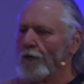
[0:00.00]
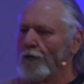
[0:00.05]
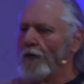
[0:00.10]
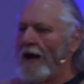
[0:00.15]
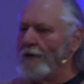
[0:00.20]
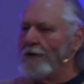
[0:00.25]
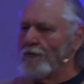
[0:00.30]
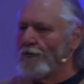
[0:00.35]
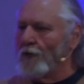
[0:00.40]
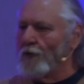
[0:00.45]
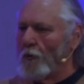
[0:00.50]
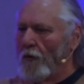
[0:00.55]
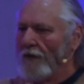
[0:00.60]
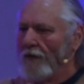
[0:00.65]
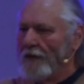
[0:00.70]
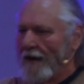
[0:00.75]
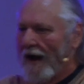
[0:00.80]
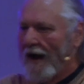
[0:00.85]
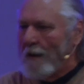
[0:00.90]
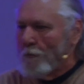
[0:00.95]
That's the one
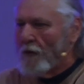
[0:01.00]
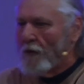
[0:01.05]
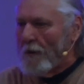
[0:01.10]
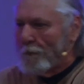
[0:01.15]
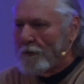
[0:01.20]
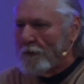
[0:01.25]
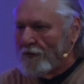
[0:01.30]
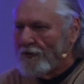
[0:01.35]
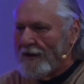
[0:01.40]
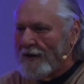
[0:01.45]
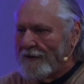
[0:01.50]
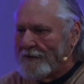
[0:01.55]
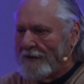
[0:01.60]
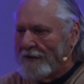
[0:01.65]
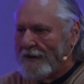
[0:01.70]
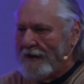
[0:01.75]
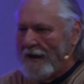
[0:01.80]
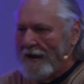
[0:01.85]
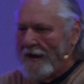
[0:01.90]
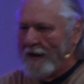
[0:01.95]
that I'm
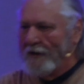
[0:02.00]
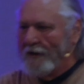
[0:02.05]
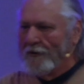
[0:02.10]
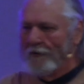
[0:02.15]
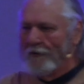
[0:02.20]
represented in,